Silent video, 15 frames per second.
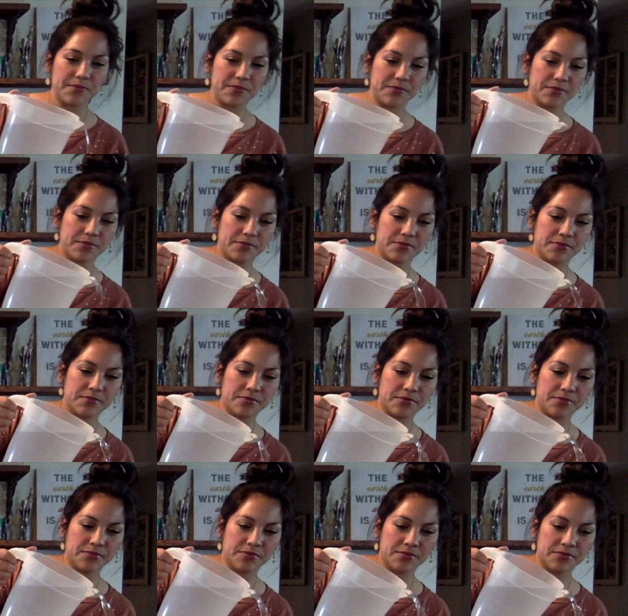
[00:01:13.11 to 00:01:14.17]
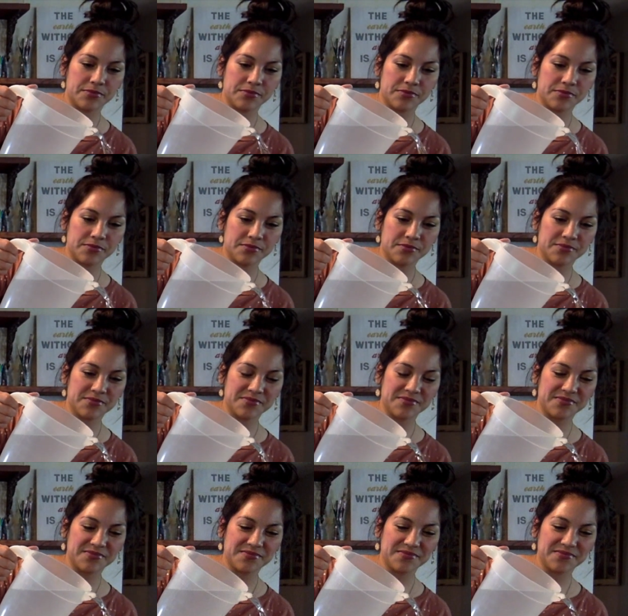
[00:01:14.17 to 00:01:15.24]

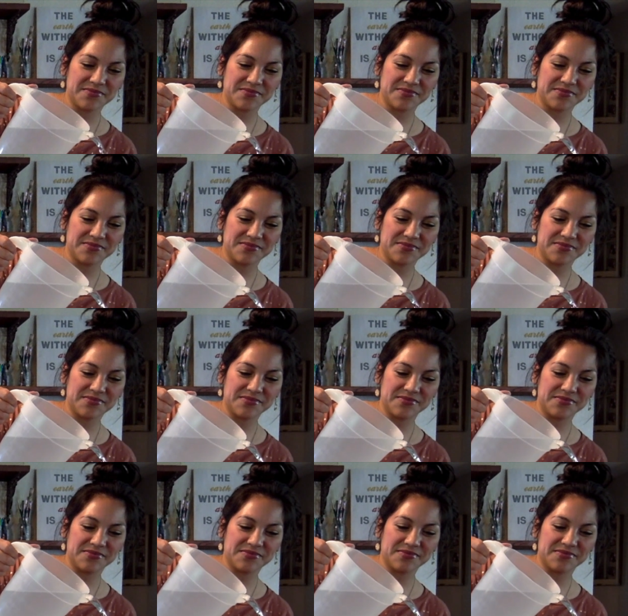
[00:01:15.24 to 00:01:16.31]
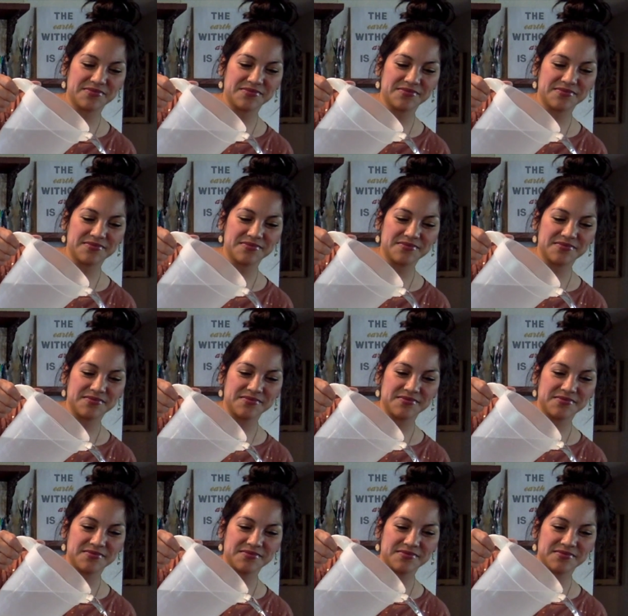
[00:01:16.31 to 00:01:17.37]

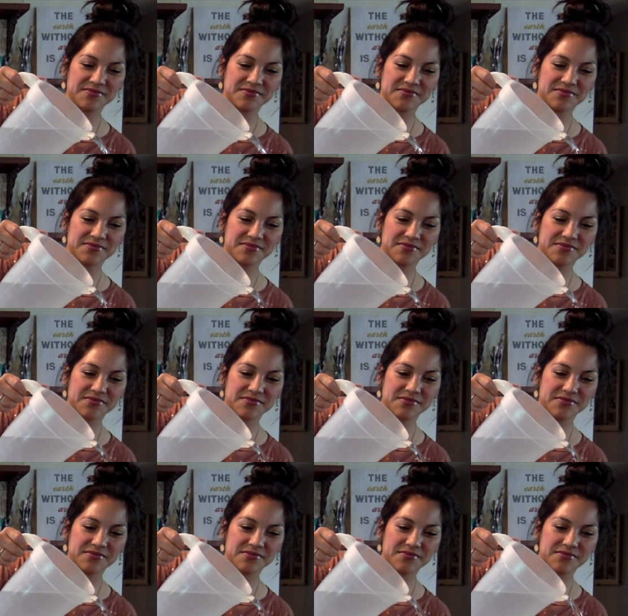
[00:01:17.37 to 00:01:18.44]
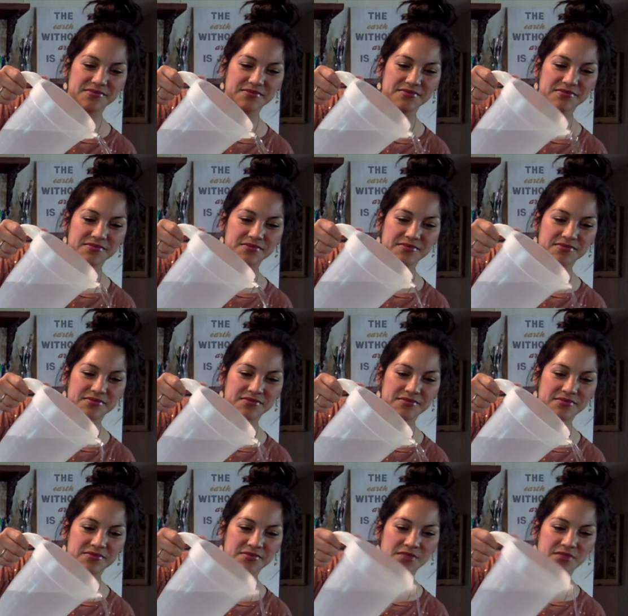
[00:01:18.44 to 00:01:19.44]
Nobody speaks.